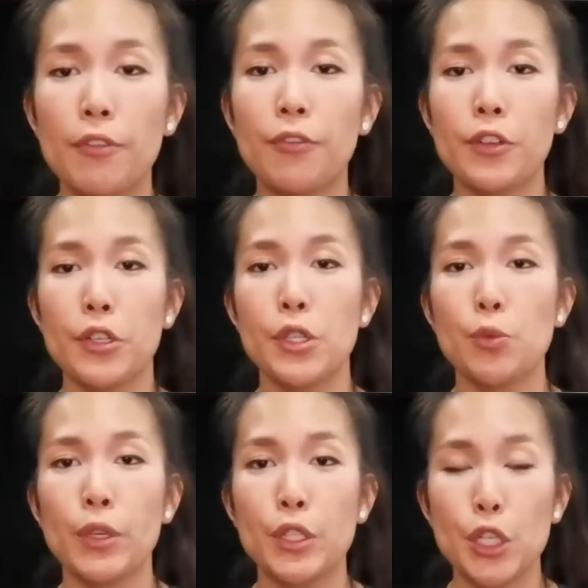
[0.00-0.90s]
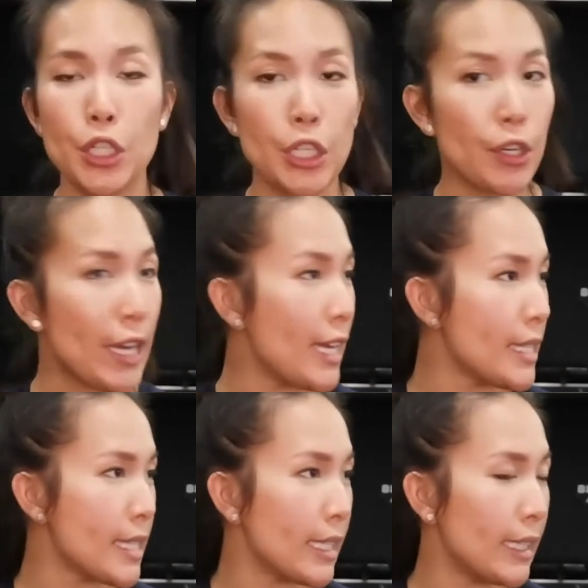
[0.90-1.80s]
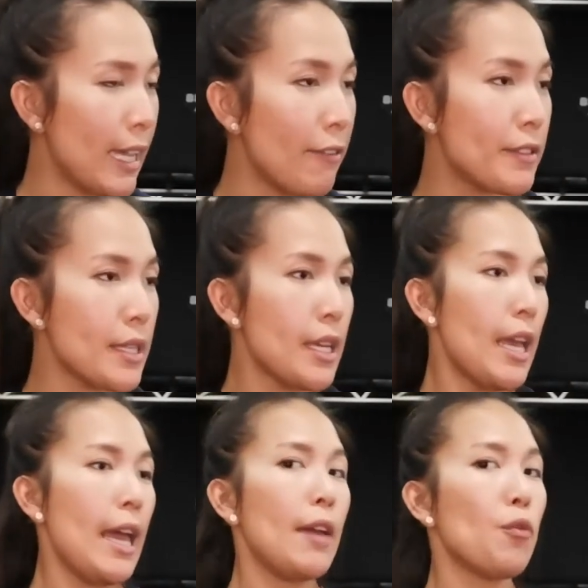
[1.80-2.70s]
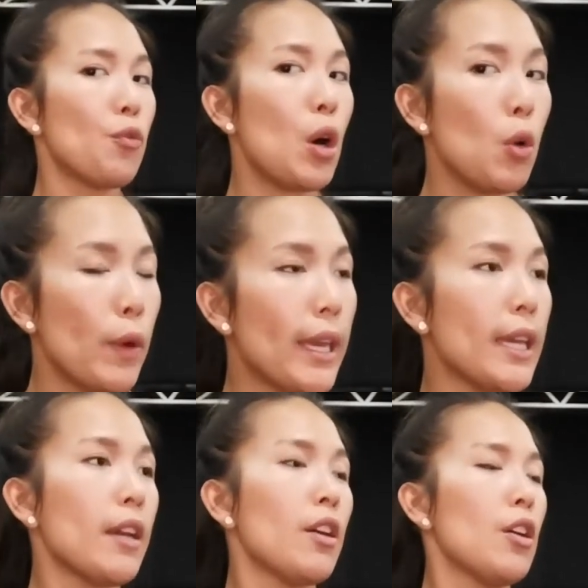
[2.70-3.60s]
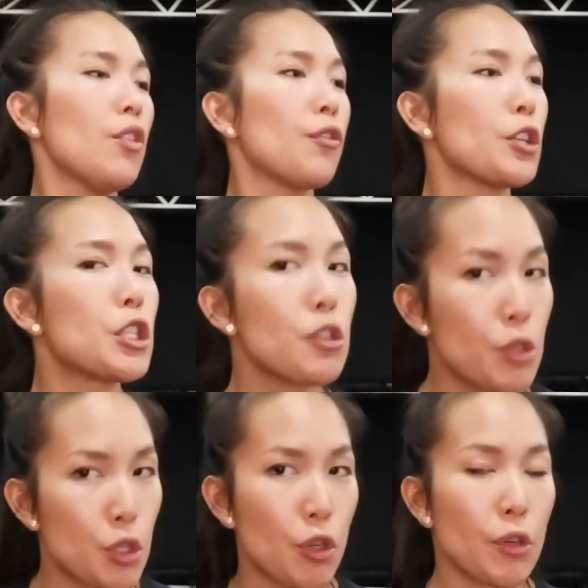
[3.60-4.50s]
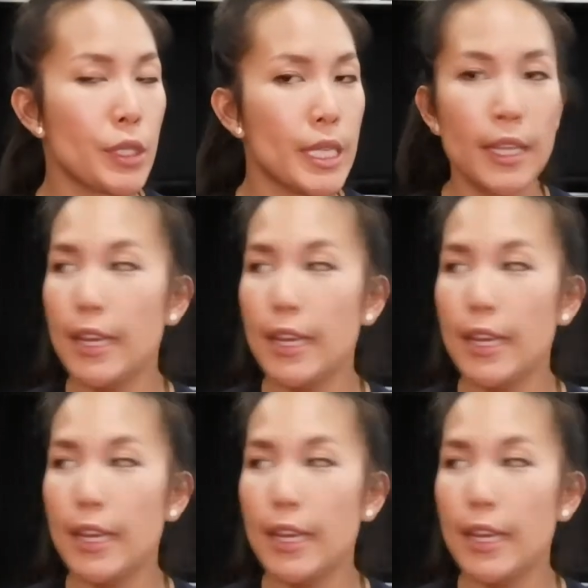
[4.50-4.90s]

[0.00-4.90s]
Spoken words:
off first with turning your head to the left and rowing for 2 strokes.